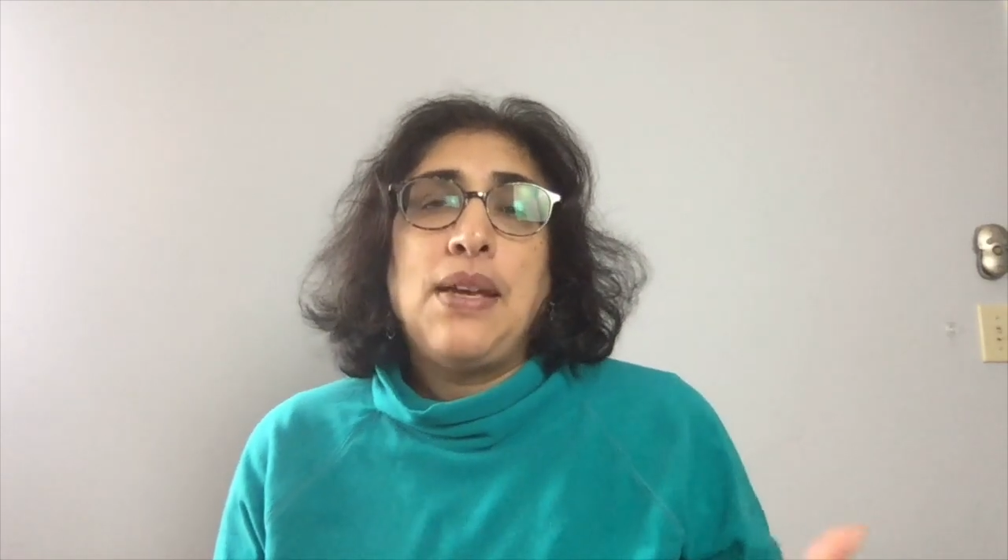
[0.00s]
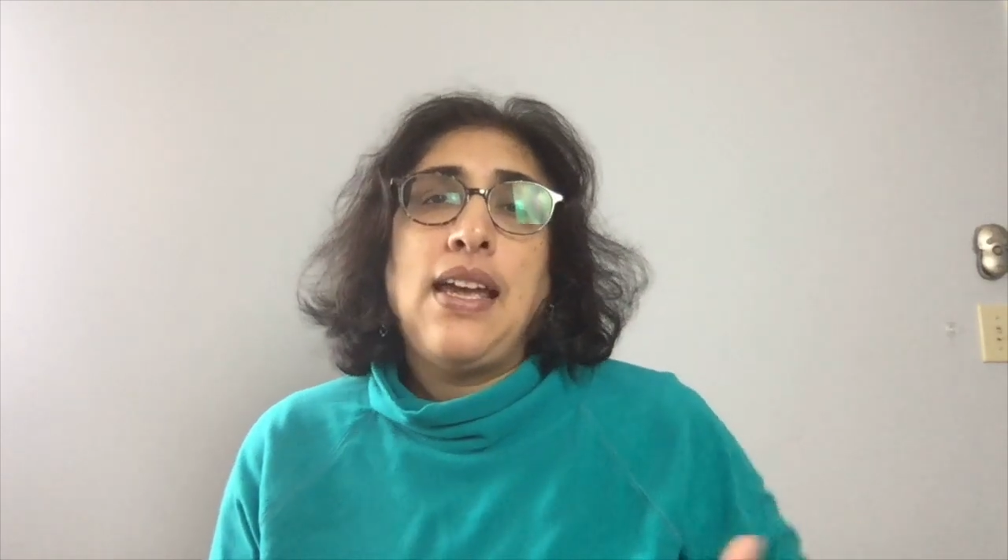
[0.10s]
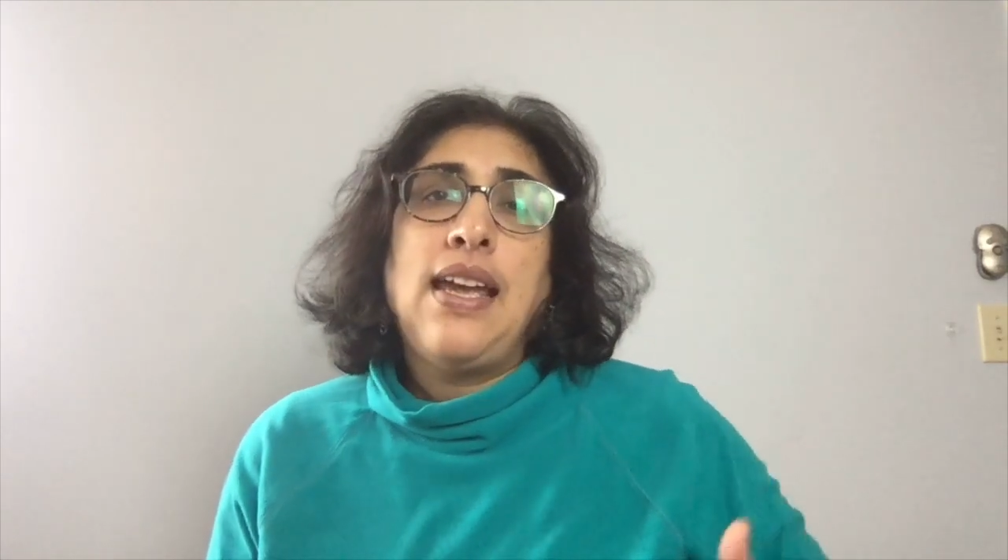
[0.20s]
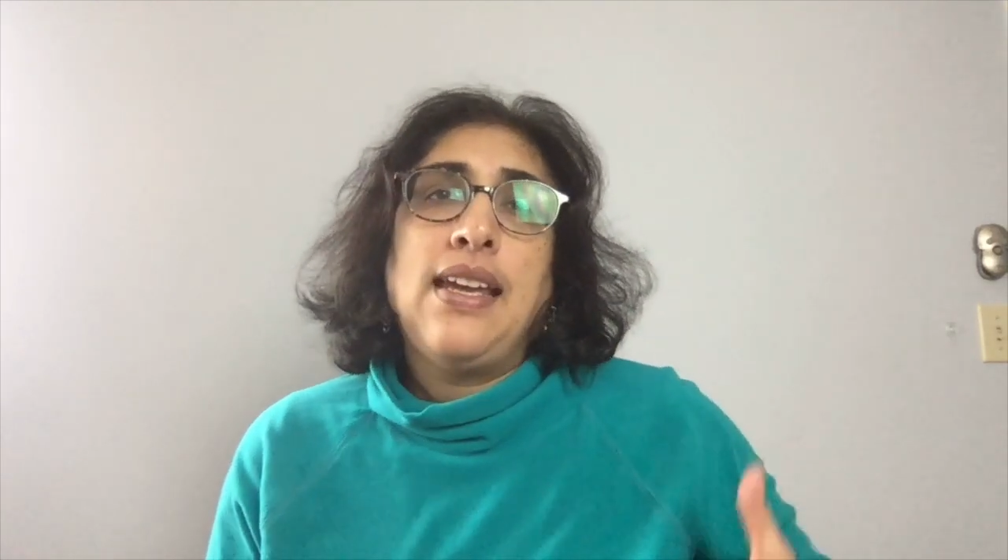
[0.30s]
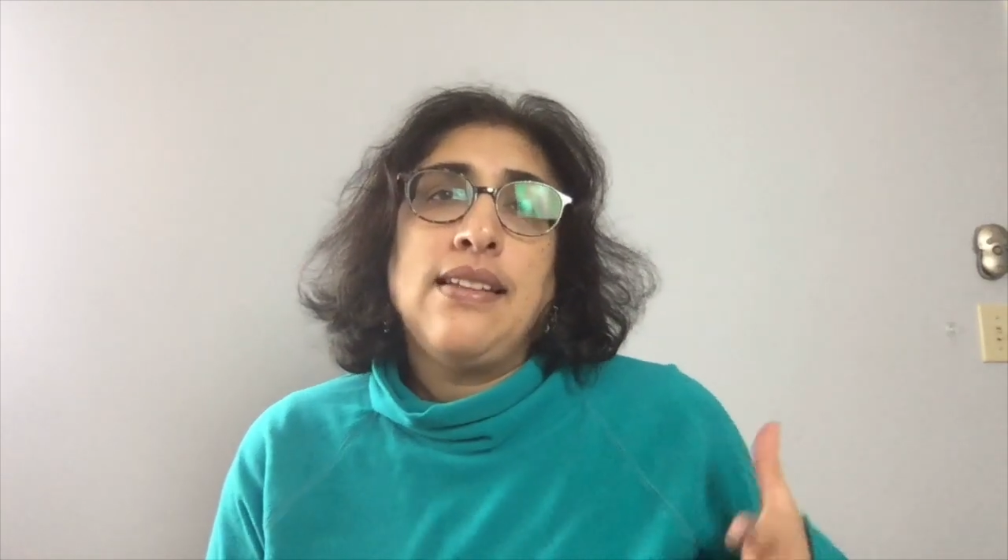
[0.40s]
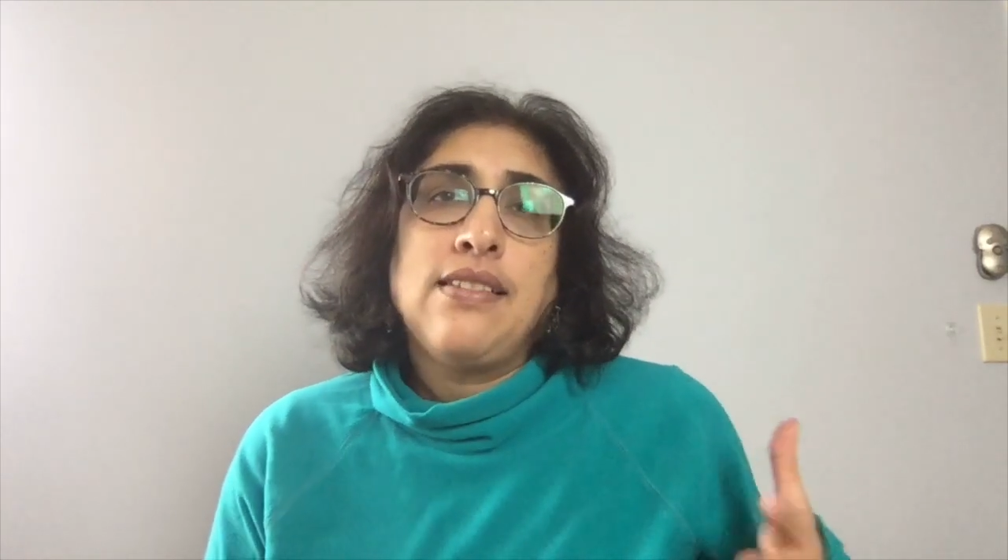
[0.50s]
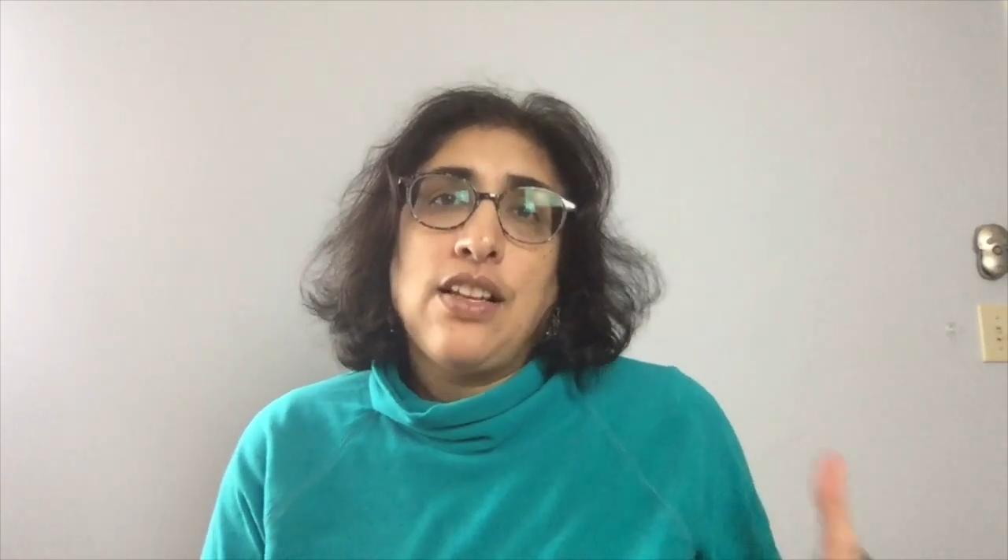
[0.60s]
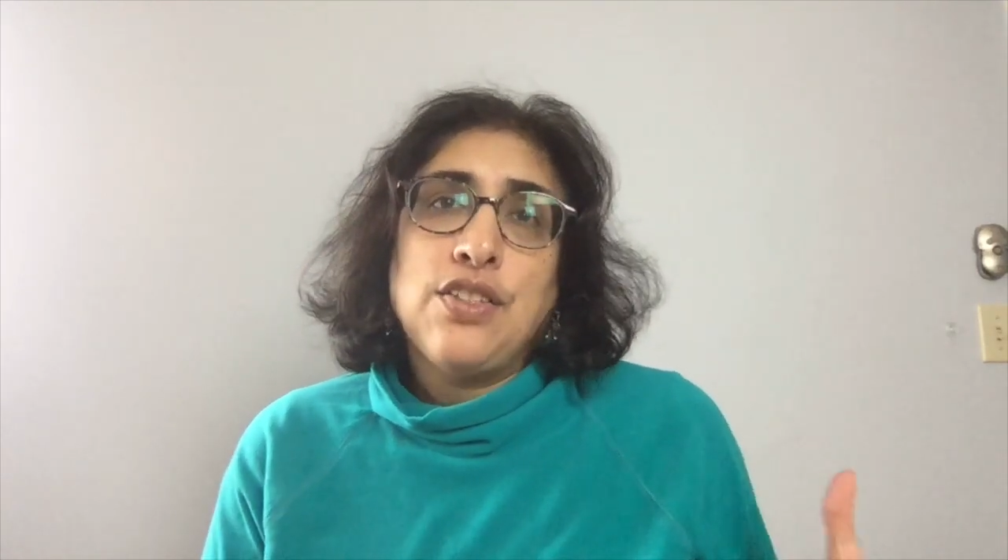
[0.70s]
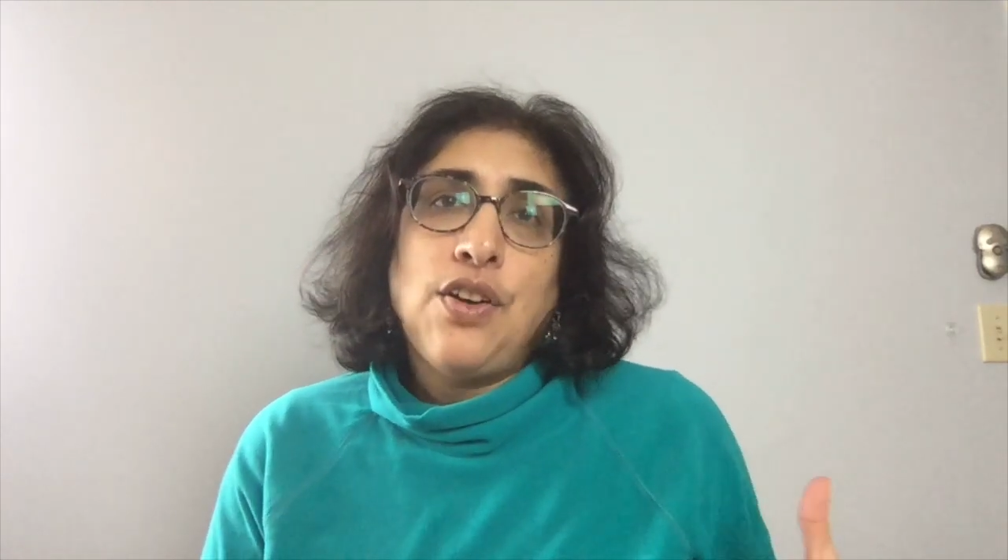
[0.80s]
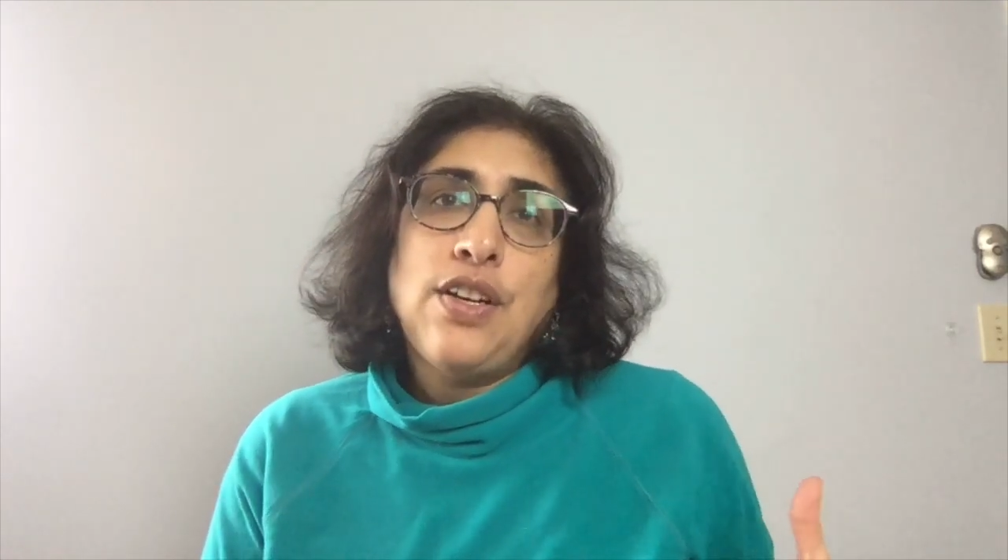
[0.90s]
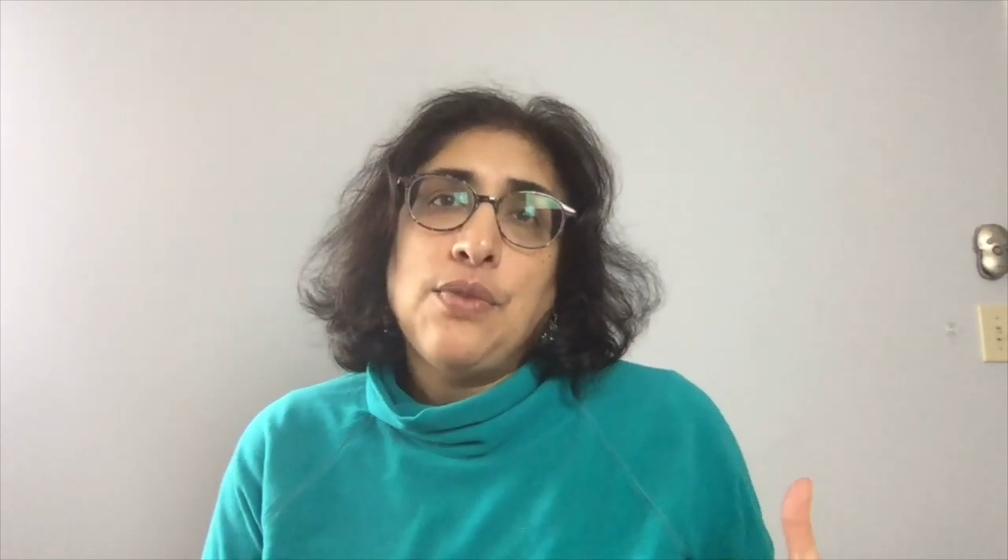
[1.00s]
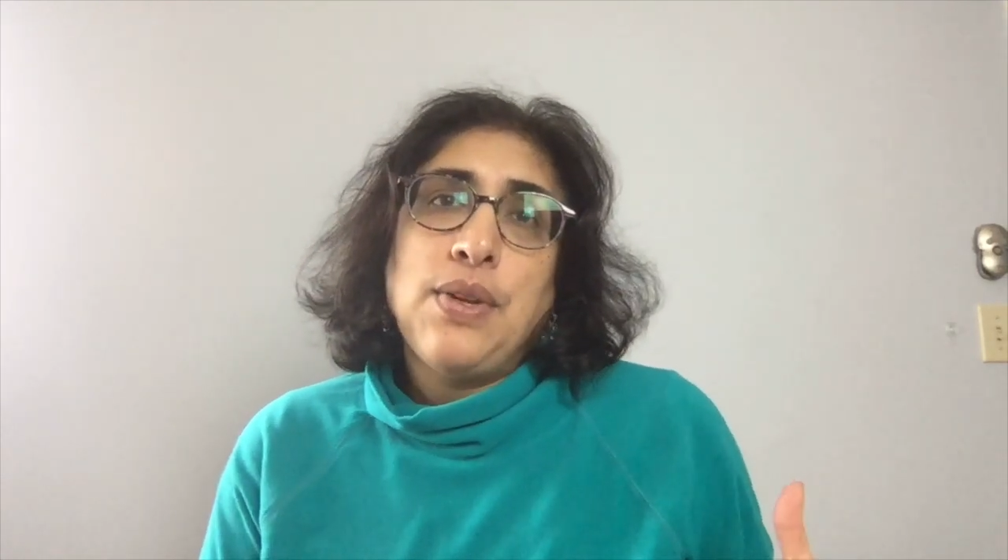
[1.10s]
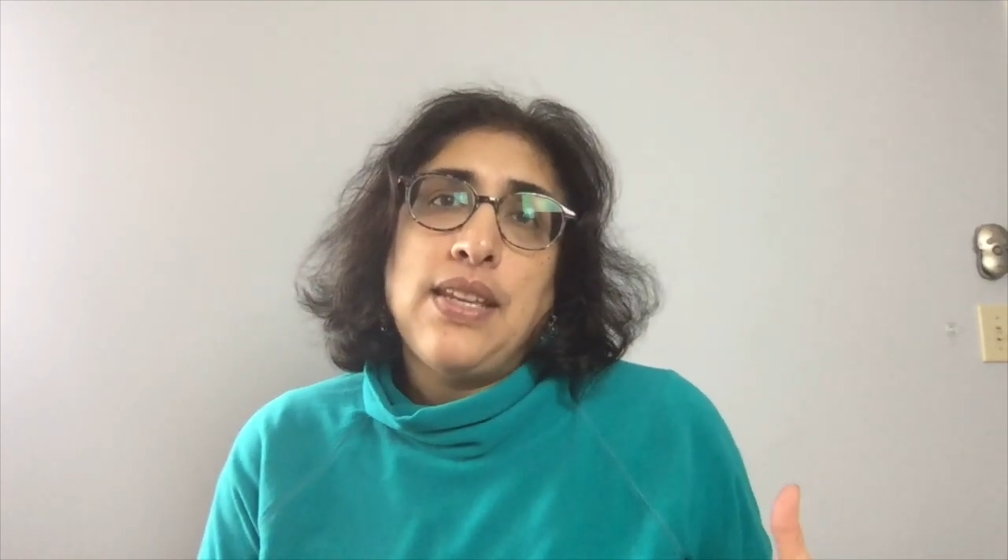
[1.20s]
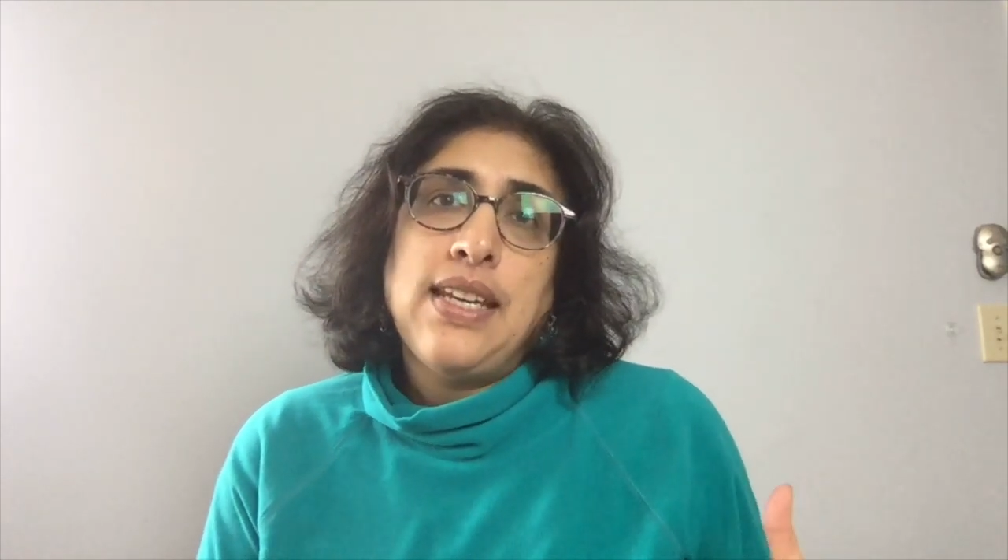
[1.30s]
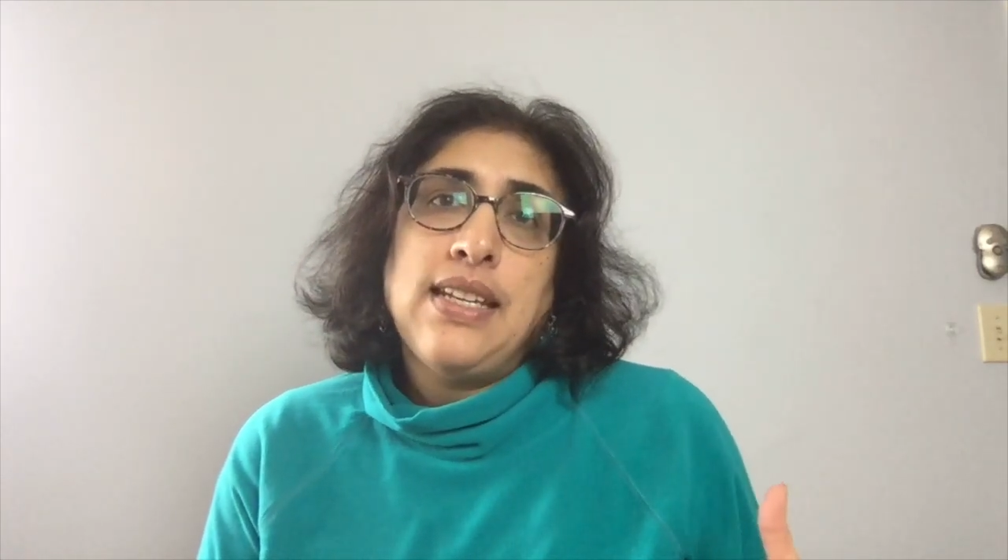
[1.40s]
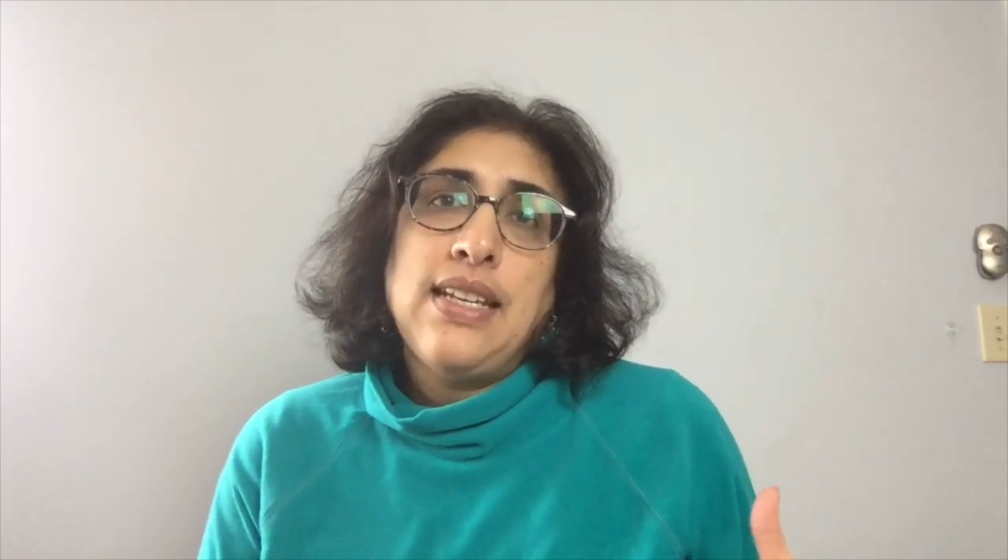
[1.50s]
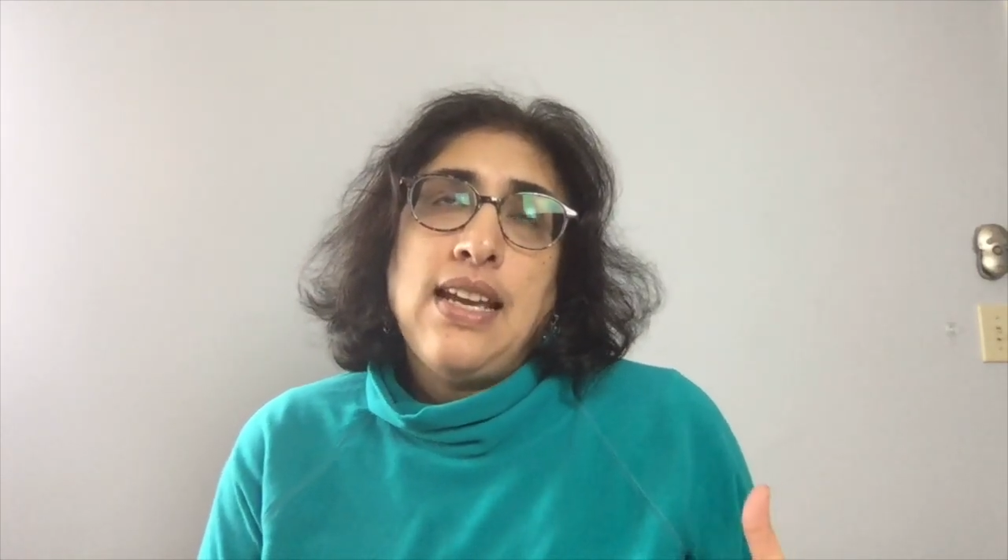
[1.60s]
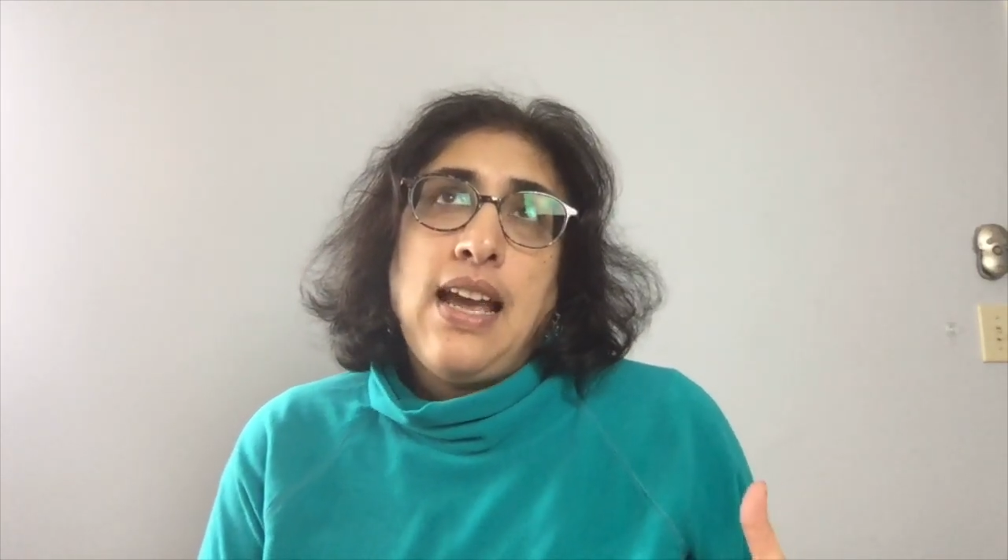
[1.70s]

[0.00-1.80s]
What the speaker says: and got started with it,